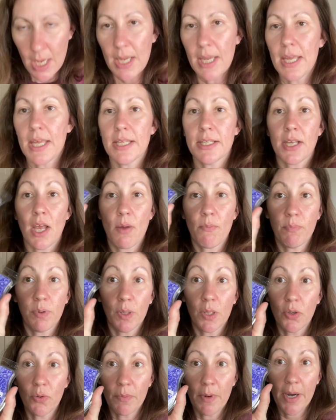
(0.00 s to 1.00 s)
is
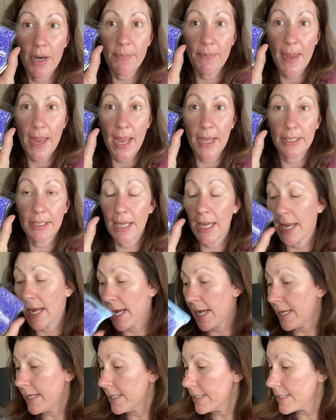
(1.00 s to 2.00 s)
blueberry
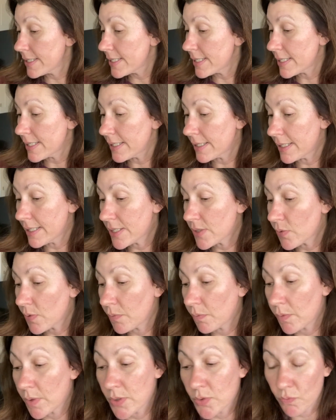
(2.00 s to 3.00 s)
pancakes. This
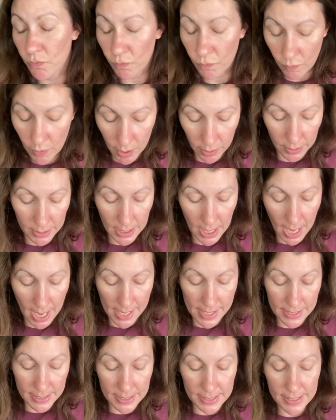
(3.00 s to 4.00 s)
one was really
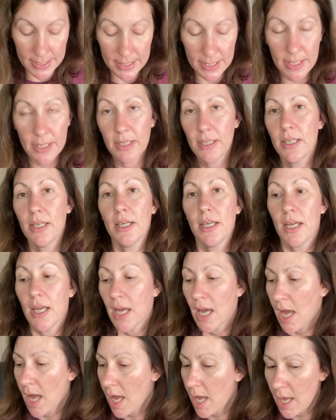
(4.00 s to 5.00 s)
nice.
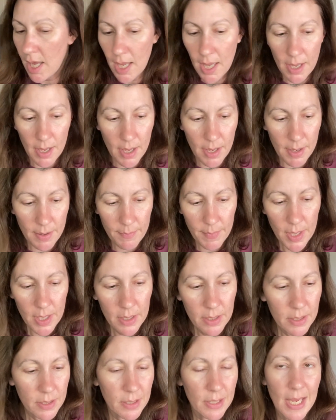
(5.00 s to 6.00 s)

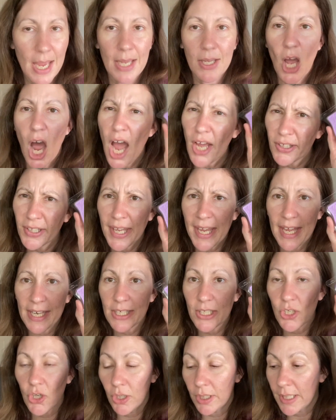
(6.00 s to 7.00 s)
A cotton
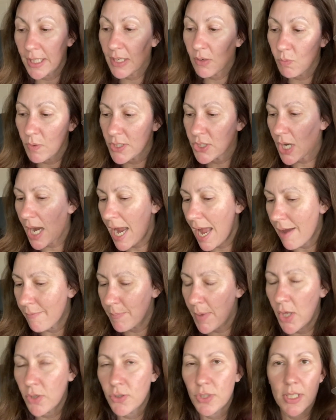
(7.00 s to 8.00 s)
candy cookie, which I have
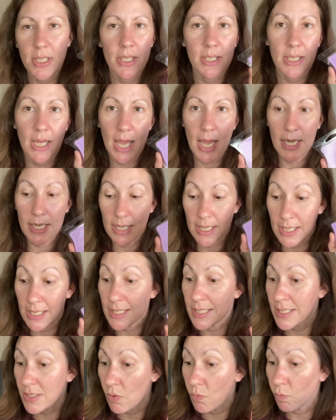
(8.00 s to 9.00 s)
melted, and it
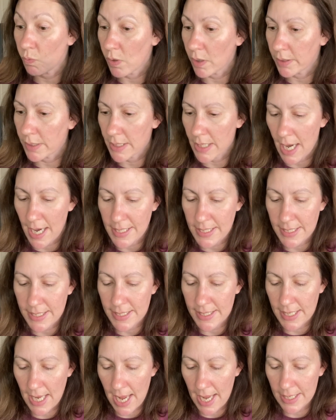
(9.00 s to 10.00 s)
is a really nice
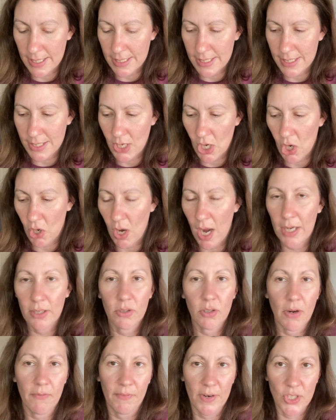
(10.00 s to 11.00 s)
scent. So I don't
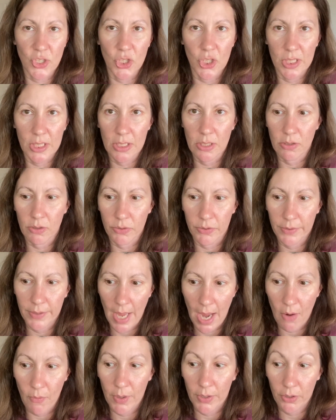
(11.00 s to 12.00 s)
know if I should include
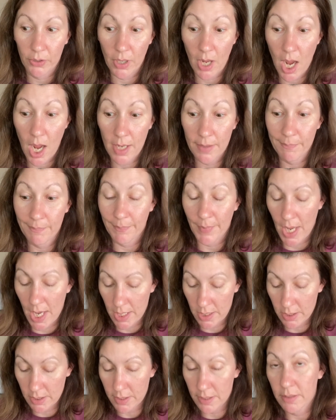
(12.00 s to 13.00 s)
that one or not,
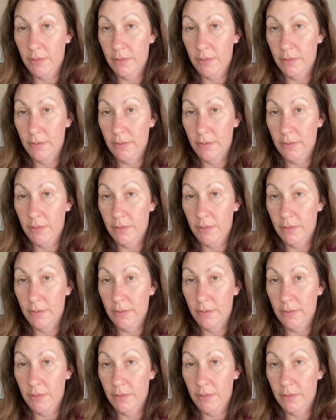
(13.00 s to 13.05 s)
but